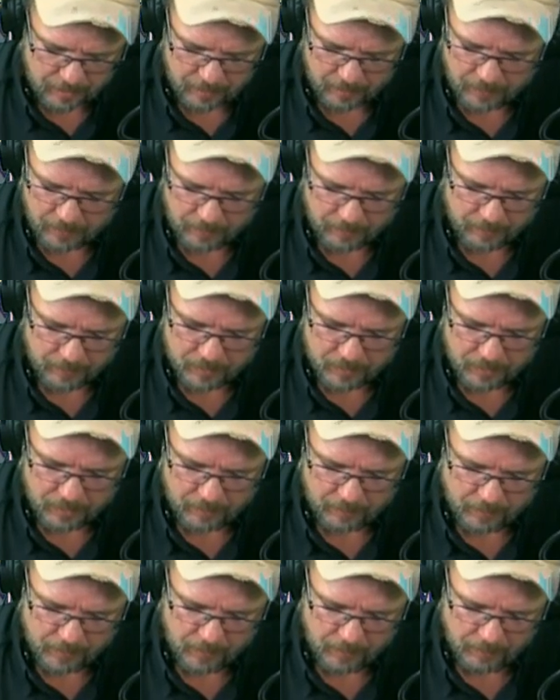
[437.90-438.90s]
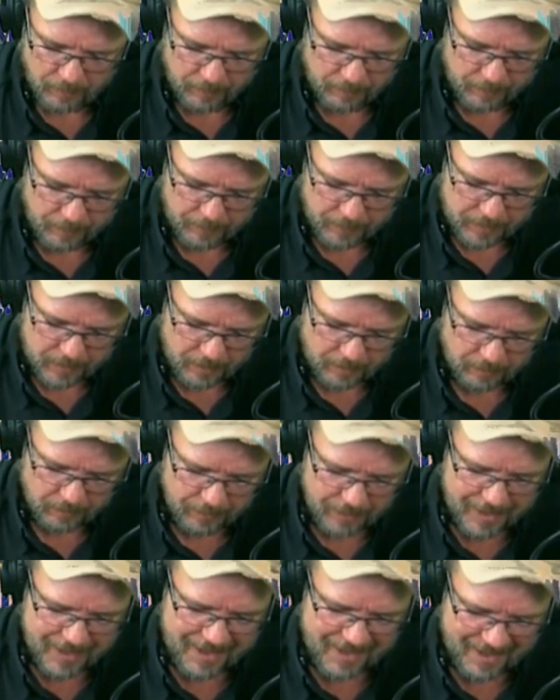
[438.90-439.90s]
I don't know. Hold on, let me tell
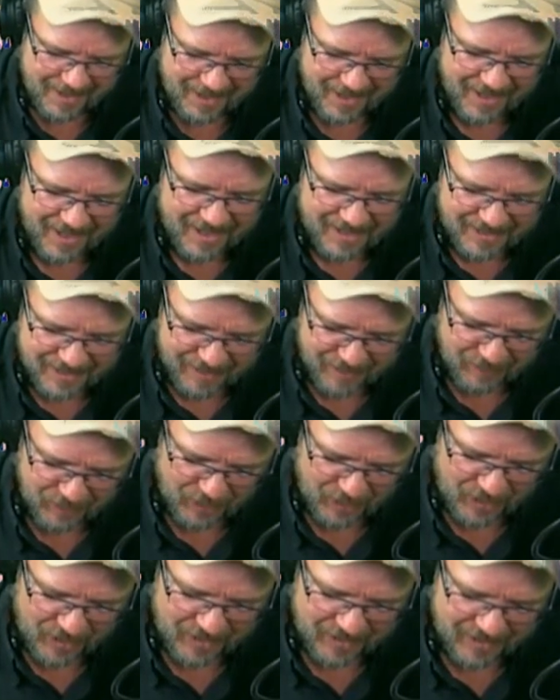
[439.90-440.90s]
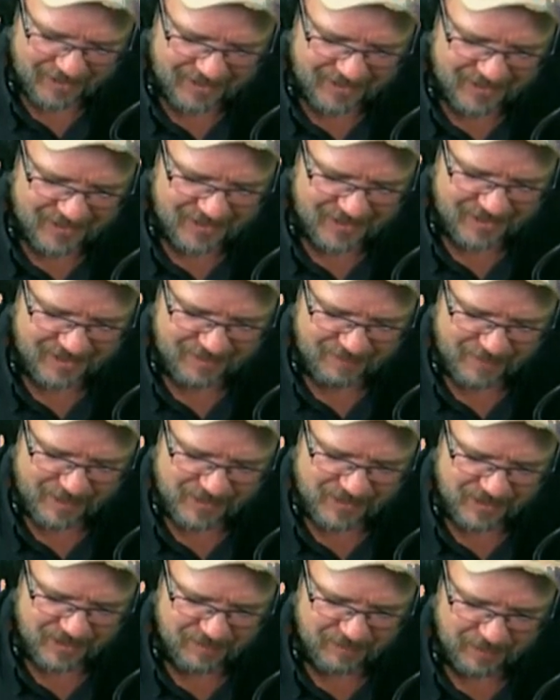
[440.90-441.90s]
David Kahn. He's
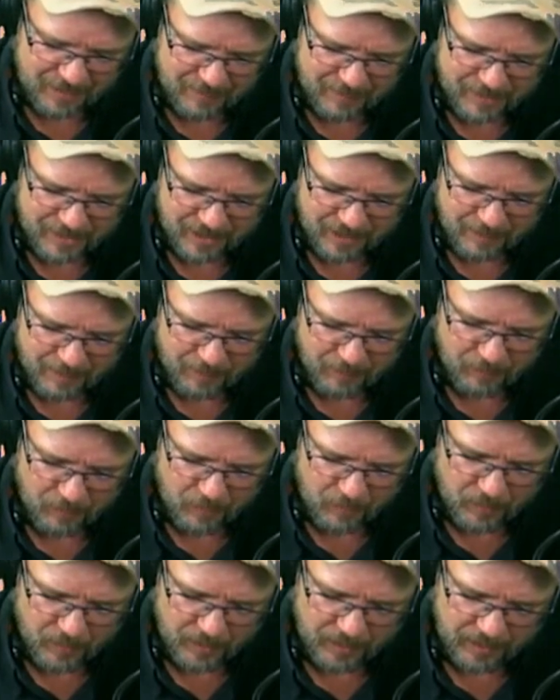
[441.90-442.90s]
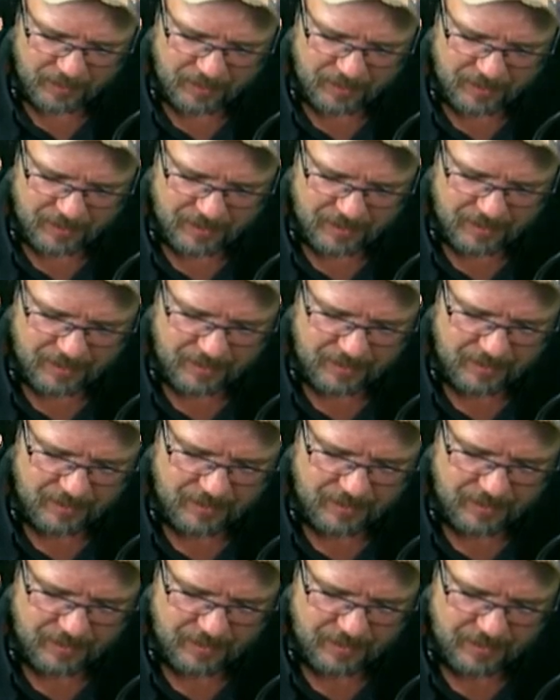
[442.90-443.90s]
messaging me. Let me tell him I'm recording
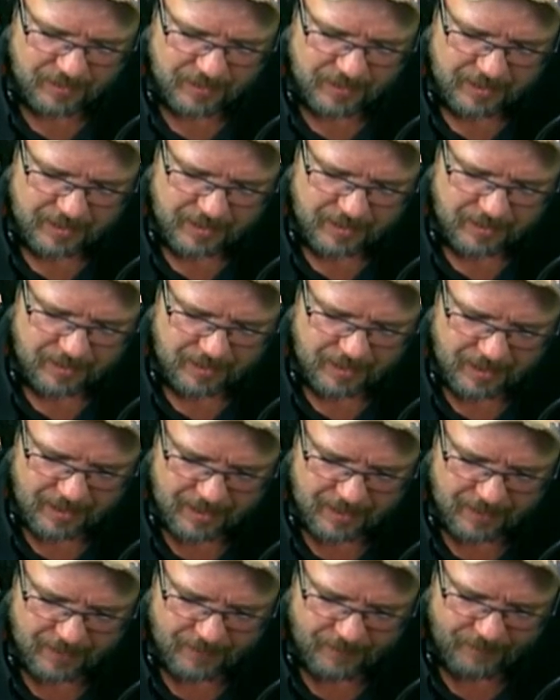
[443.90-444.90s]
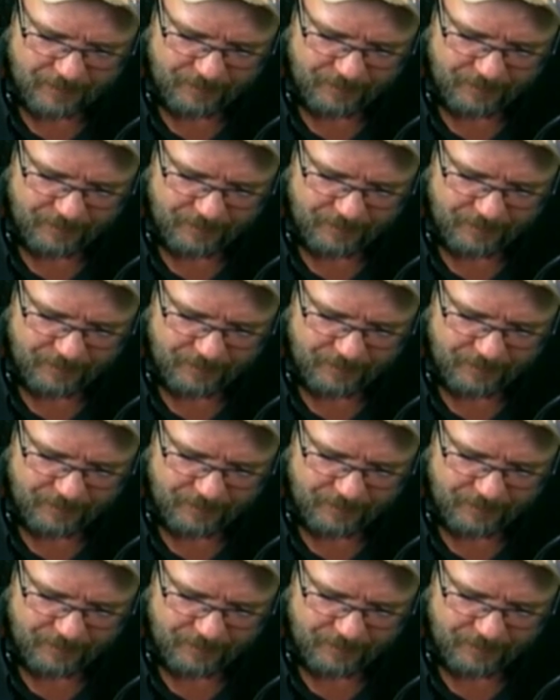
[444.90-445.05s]
now.